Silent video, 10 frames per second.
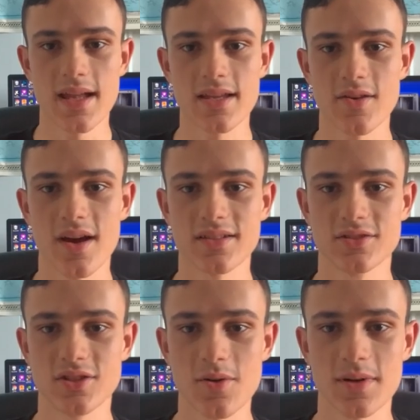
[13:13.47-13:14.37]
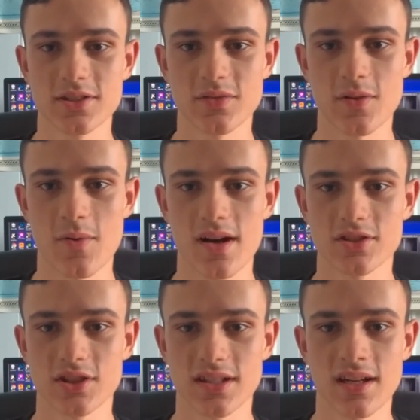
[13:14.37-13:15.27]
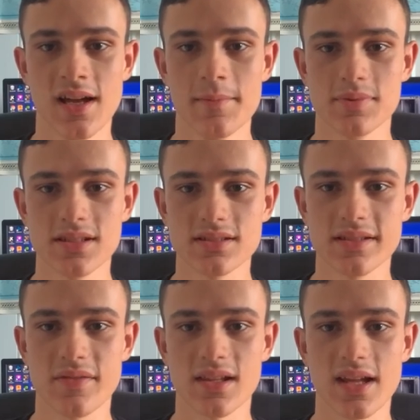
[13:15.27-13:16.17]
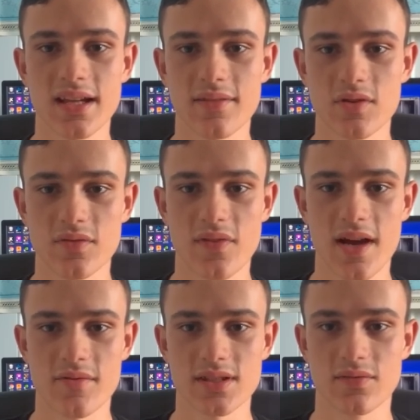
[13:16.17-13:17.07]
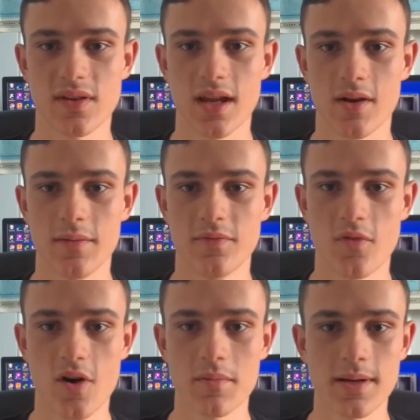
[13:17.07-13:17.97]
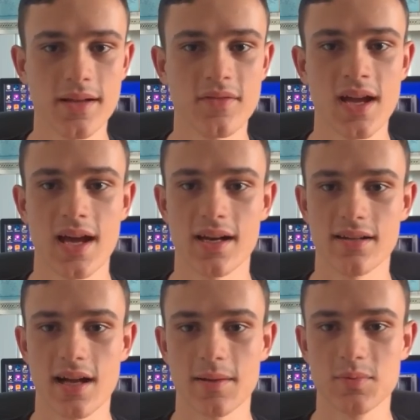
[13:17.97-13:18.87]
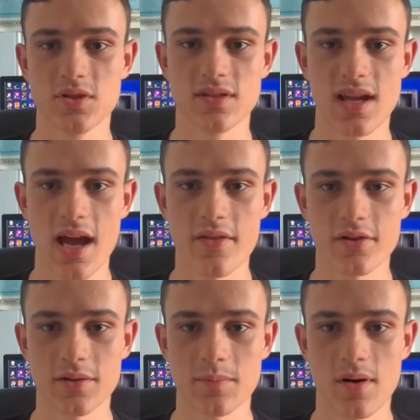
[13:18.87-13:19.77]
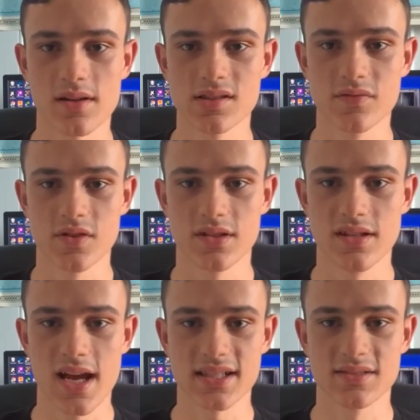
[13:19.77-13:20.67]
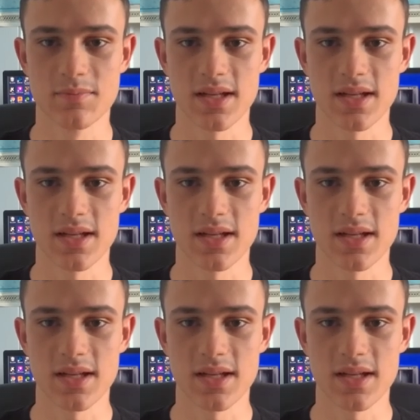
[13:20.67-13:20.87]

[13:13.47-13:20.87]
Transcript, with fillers: Thank you guys so much for watching. Please leave a like if you found this video informative and it helped you gather your parts for your next